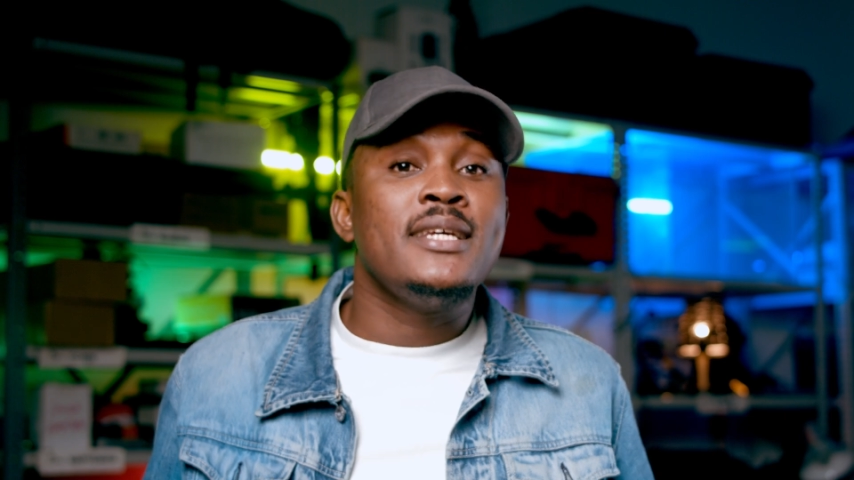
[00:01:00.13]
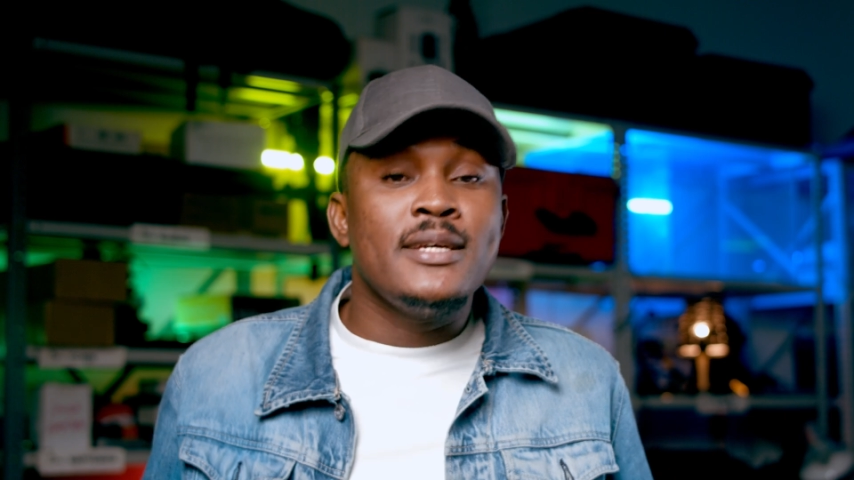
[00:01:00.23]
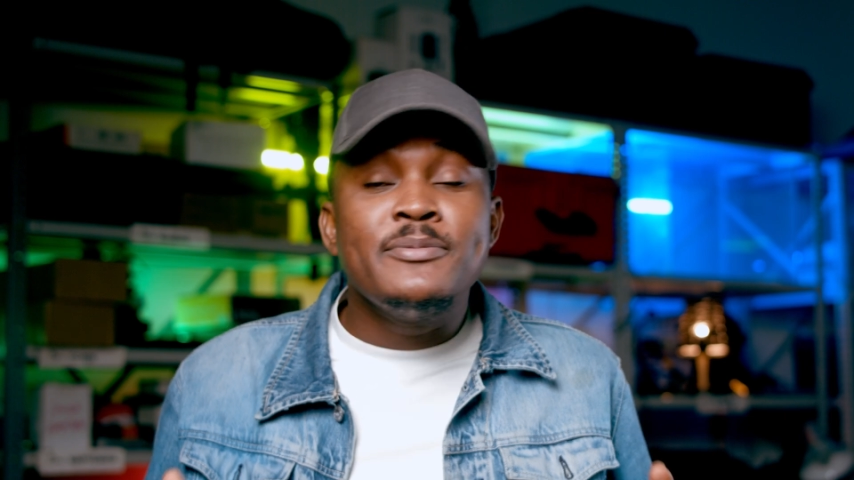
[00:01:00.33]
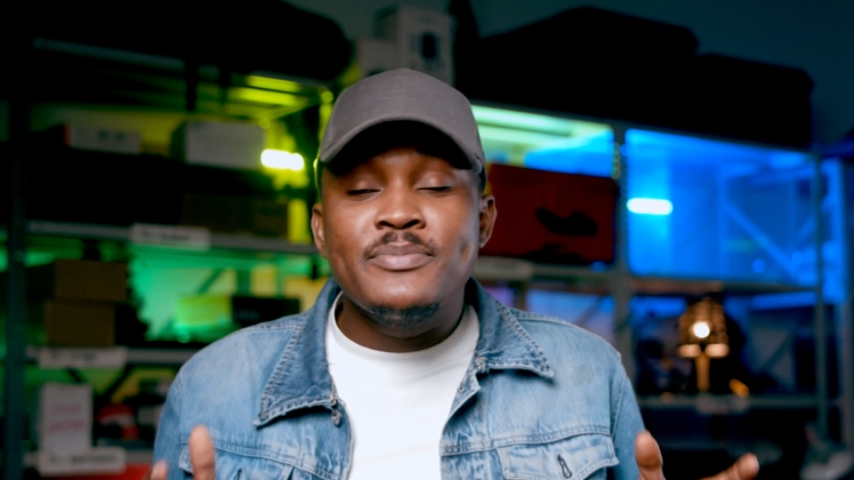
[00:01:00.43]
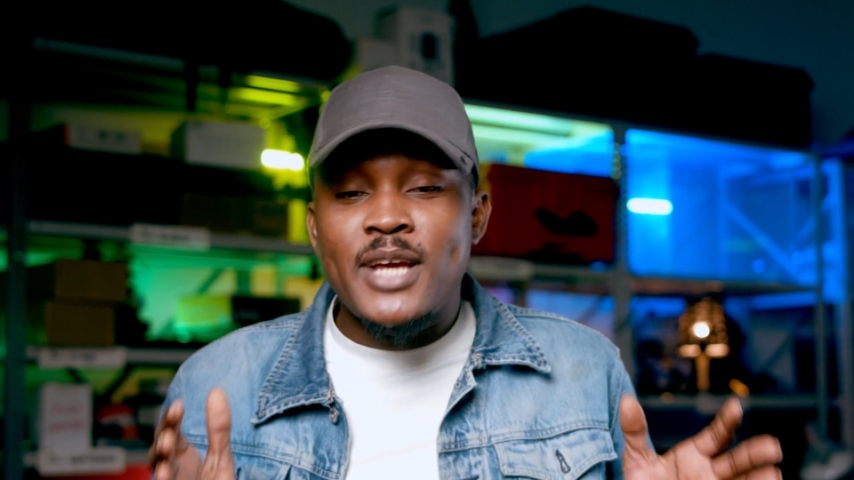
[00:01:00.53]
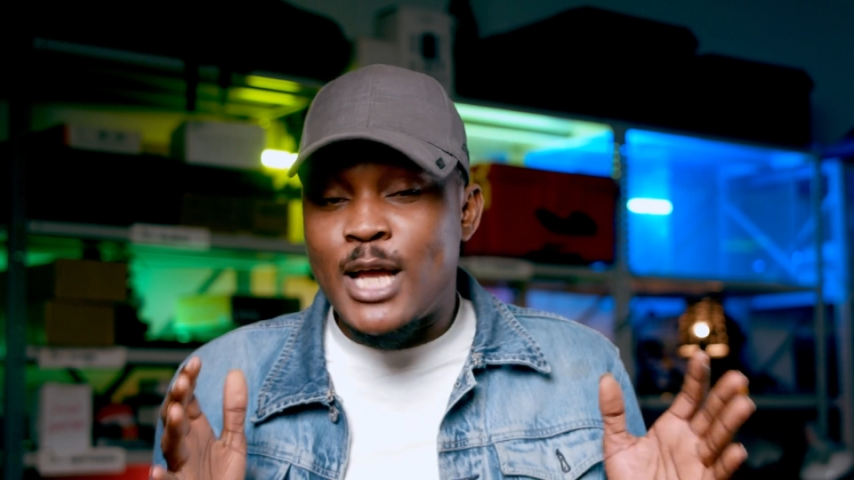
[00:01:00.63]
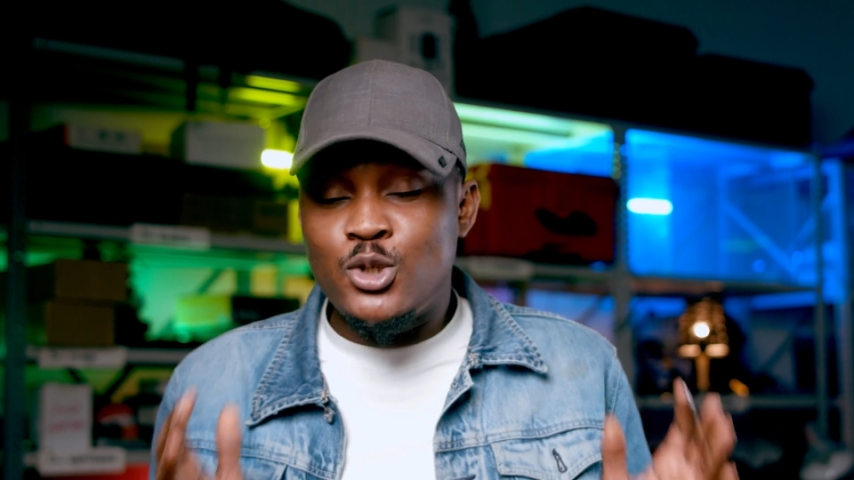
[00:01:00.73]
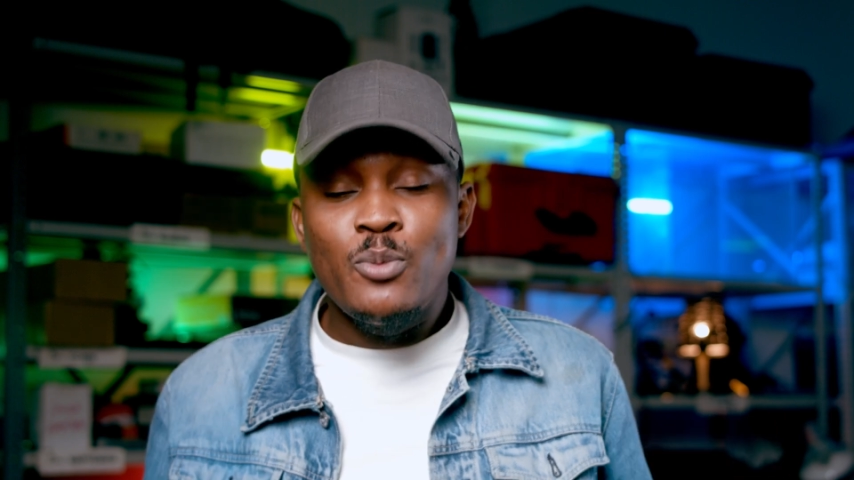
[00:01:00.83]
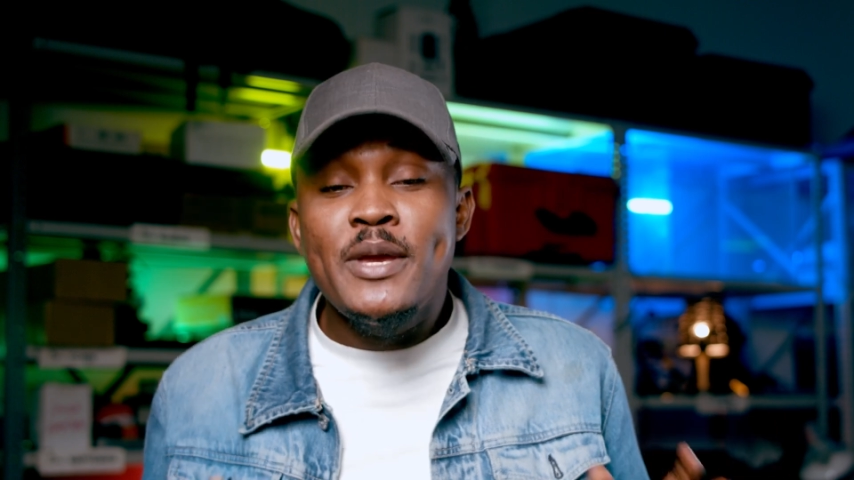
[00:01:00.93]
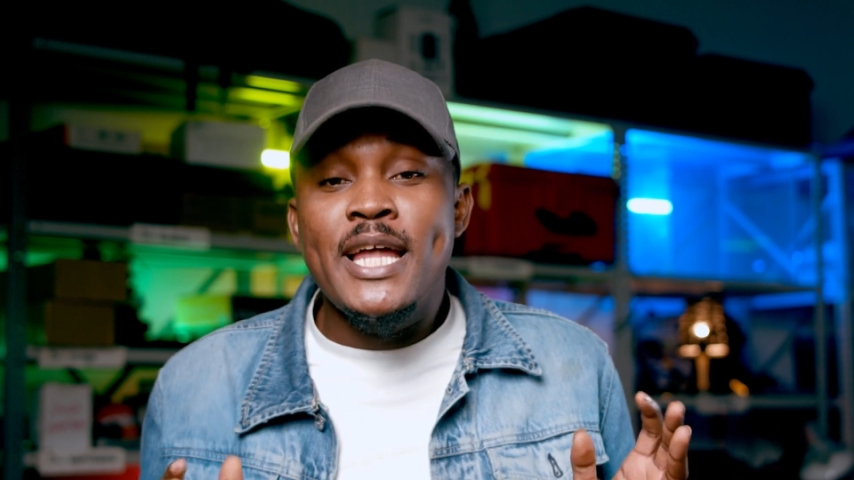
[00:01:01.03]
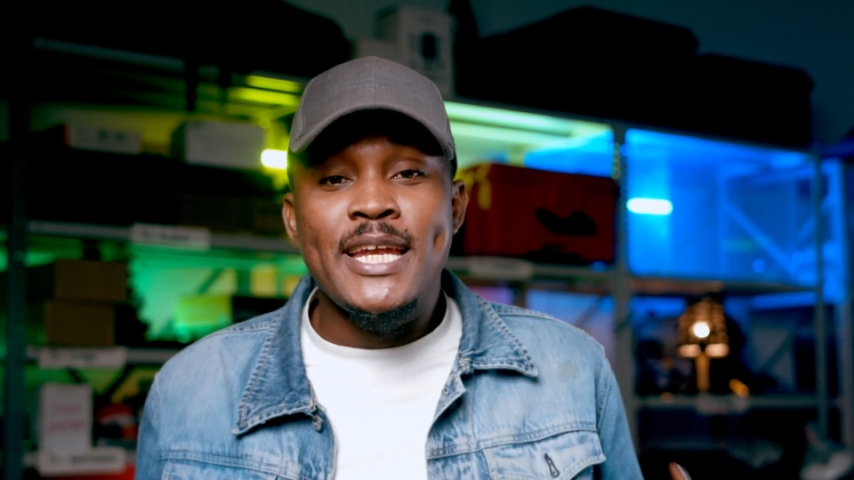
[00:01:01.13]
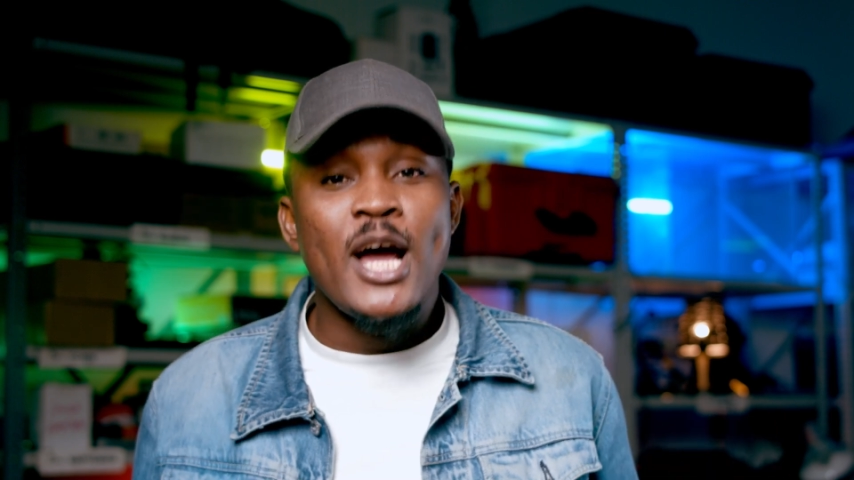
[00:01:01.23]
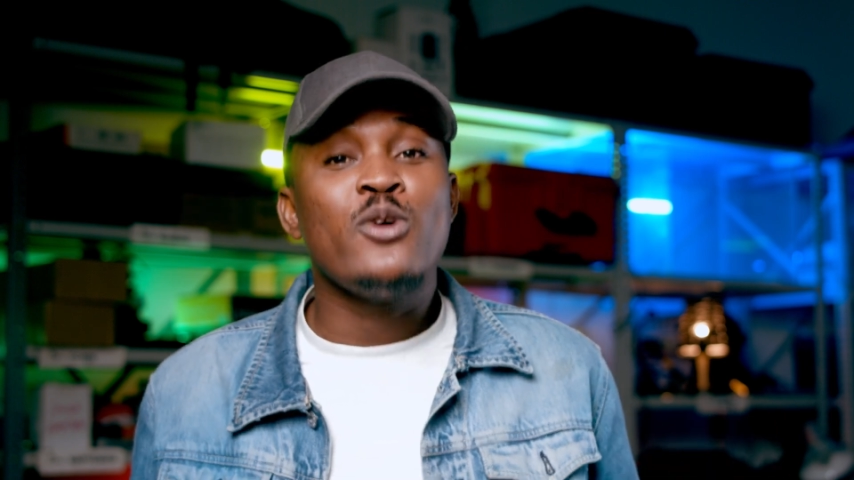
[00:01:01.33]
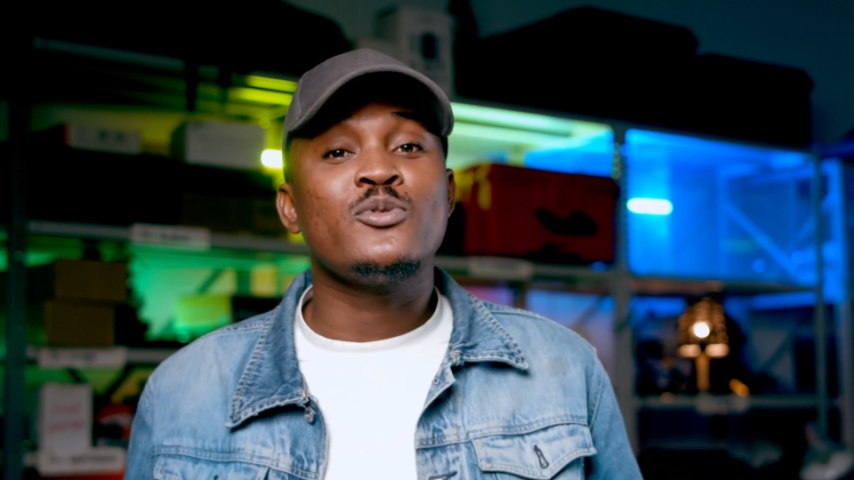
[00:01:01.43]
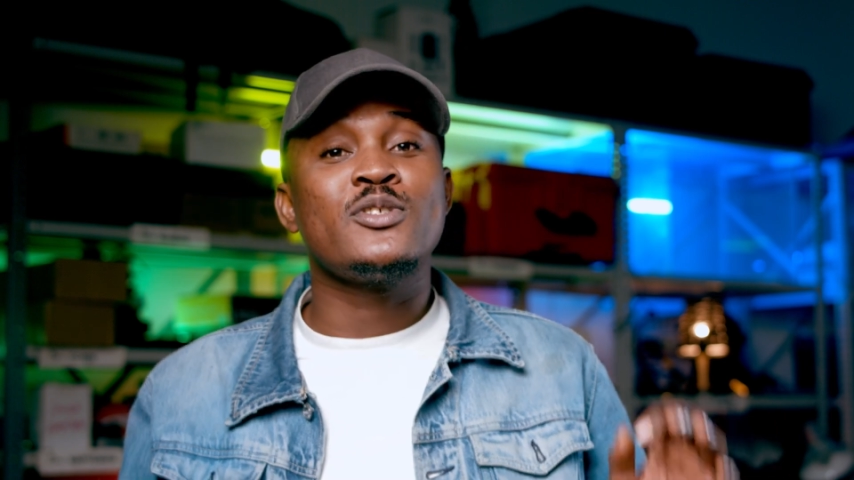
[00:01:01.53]
year, Adobe
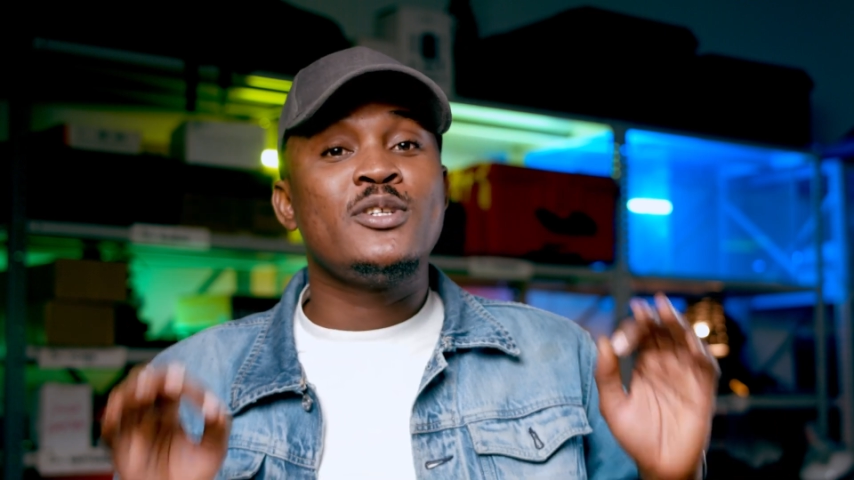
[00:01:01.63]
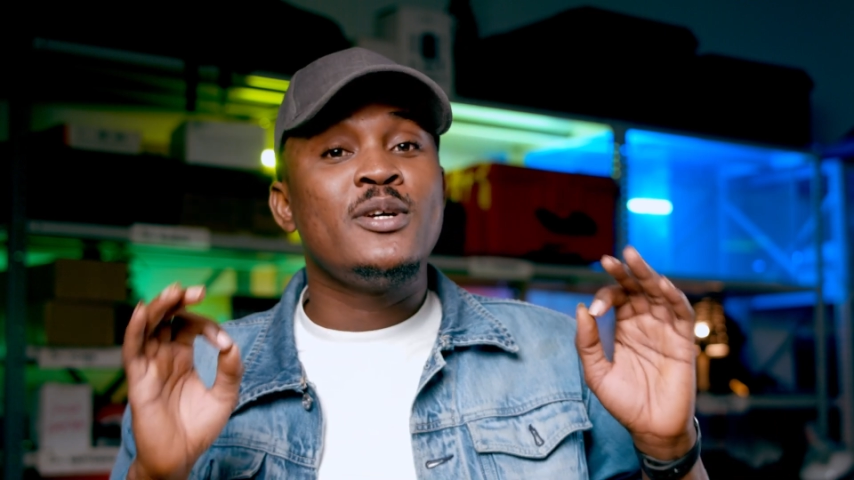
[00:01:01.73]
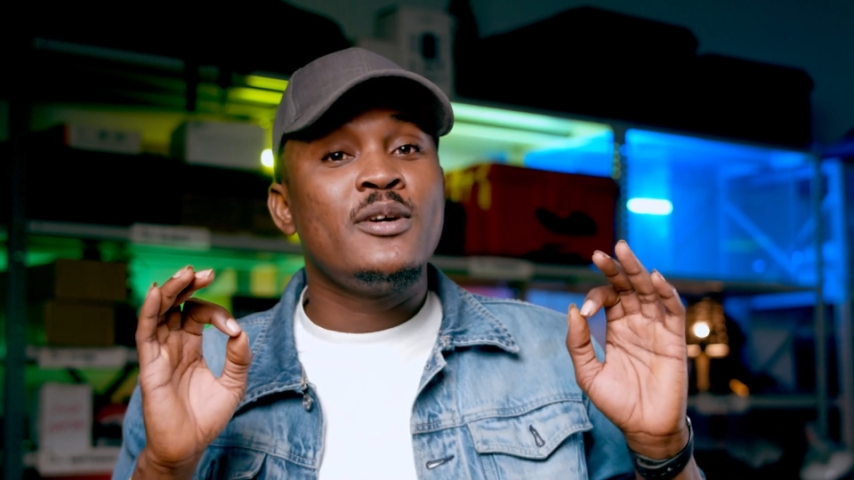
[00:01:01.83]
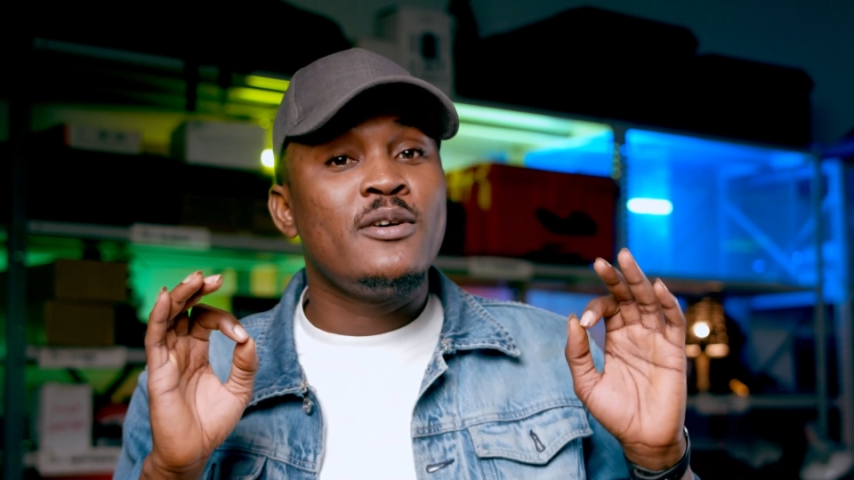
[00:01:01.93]
announced